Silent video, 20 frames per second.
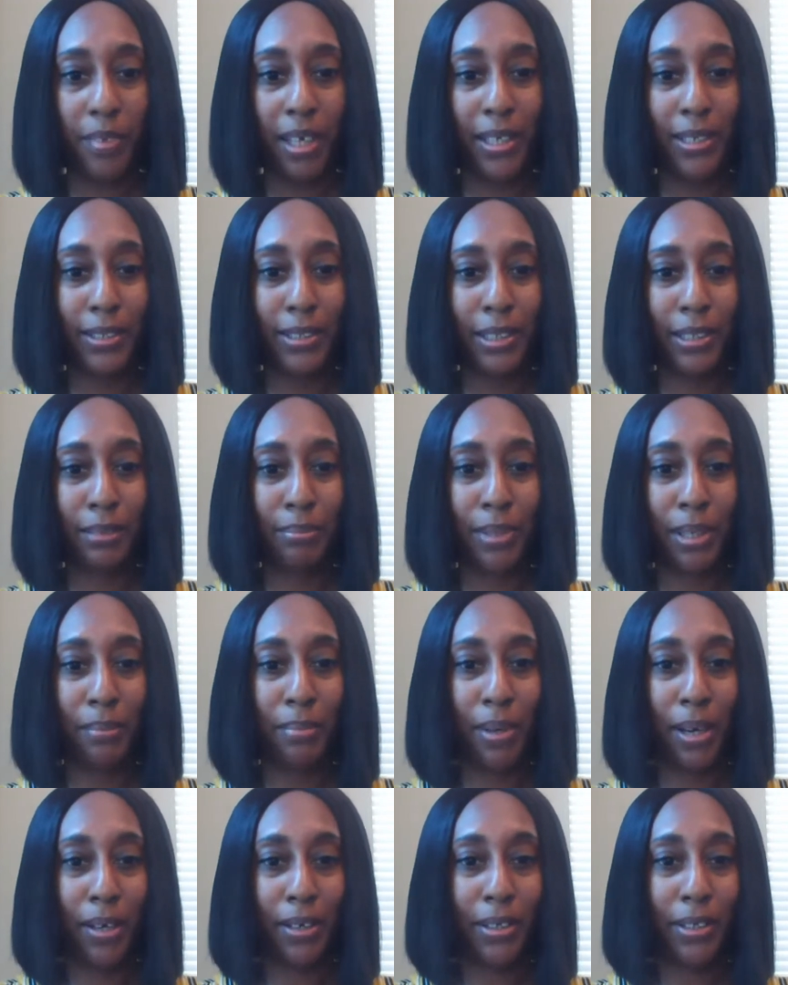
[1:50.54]
That's
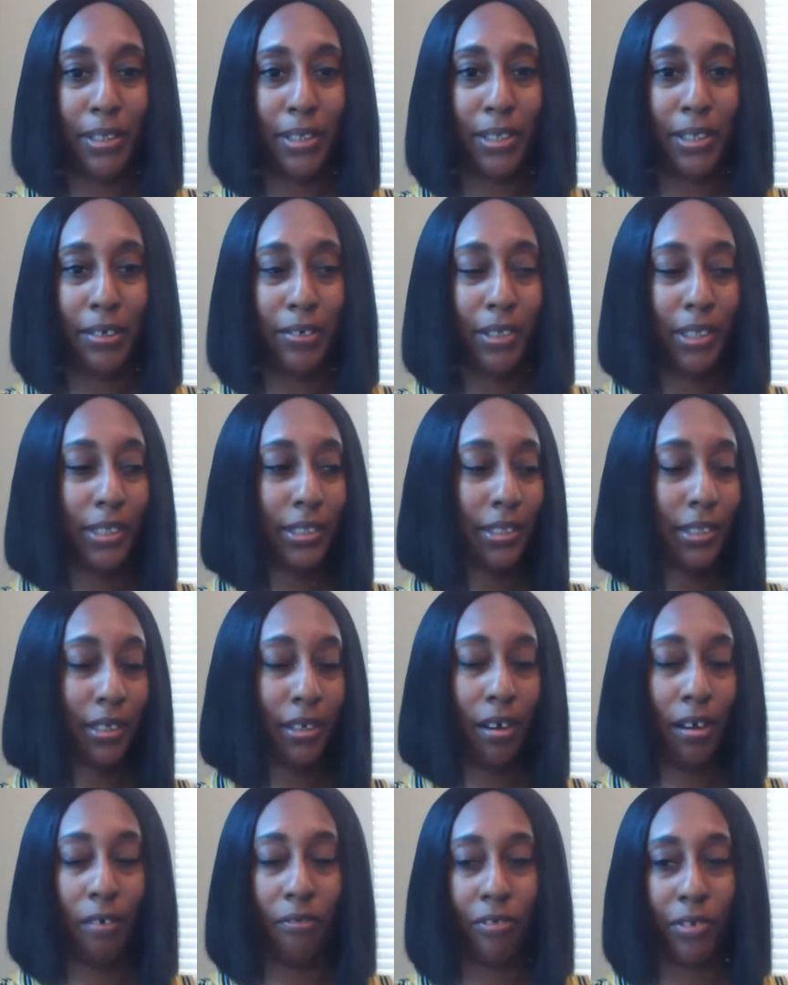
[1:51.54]
a
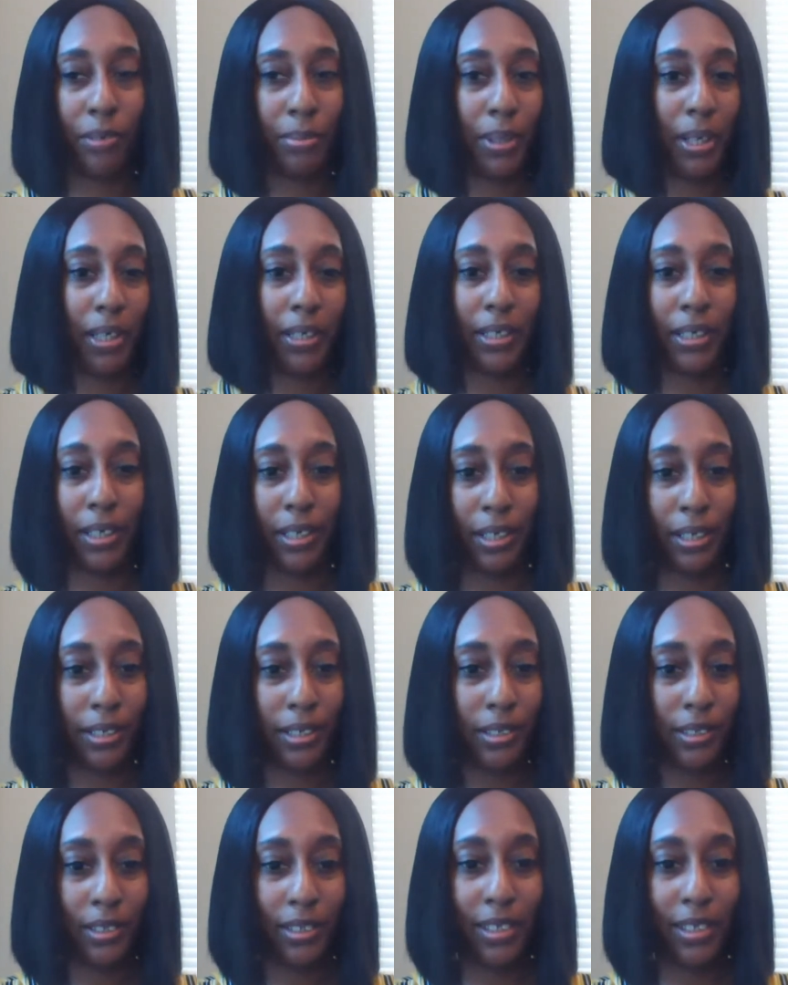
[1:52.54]
coffee pot, guys.